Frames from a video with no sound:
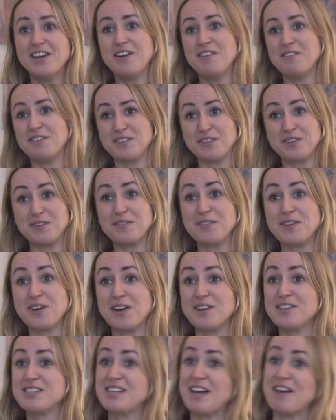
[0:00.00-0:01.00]
for sort of, you
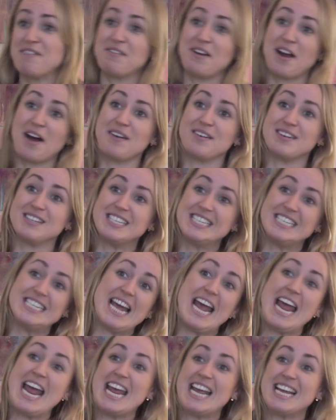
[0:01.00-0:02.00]
know, 7 hours a
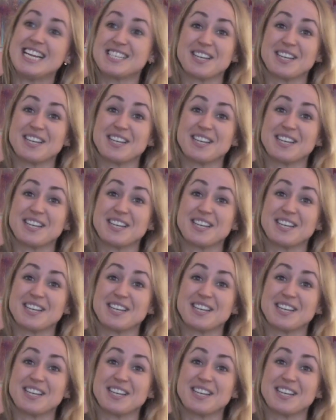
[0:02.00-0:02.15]
day,